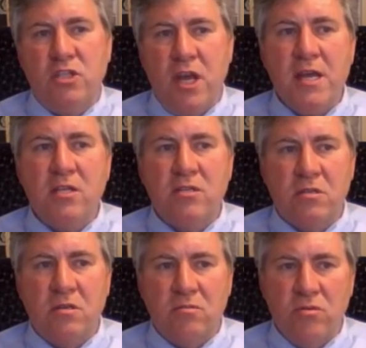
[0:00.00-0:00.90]

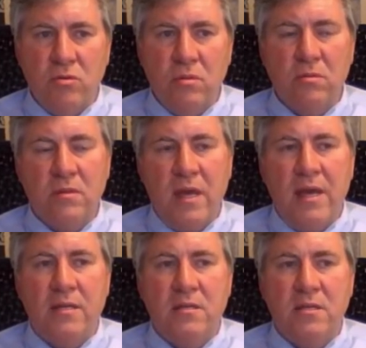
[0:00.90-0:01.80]
changed the rule,
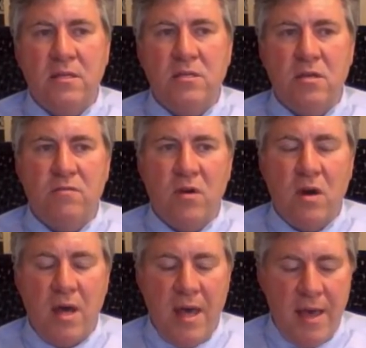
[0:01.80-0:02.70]
and
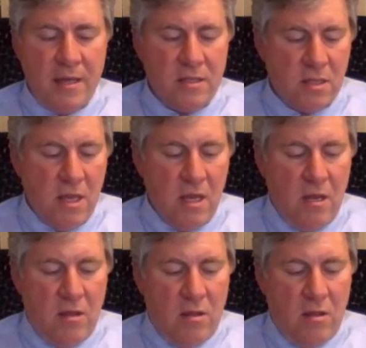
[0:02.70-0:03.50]
insofar as